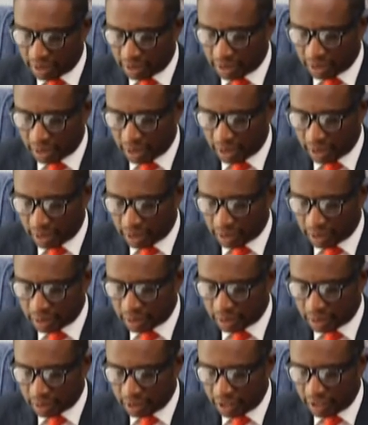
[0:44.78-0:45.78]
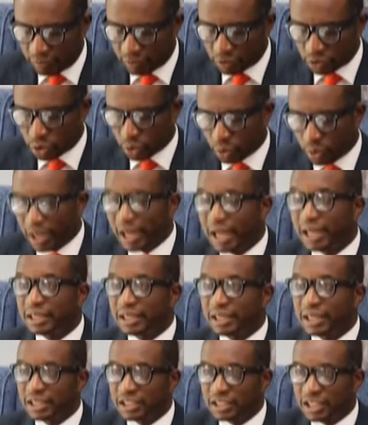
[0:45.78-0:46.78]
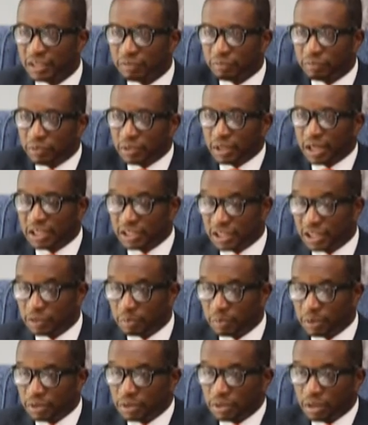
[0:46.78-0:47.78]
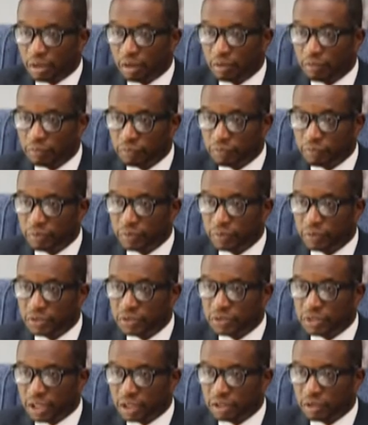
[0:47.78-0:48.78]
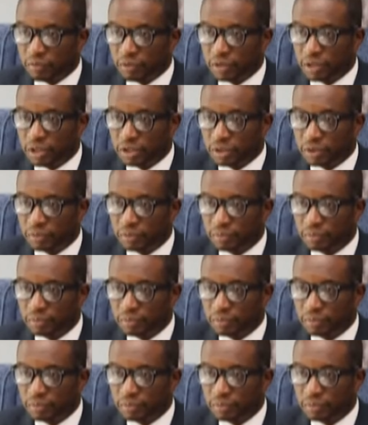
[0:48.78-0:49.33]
and give us your candid assessment, assessment of the state of the nation.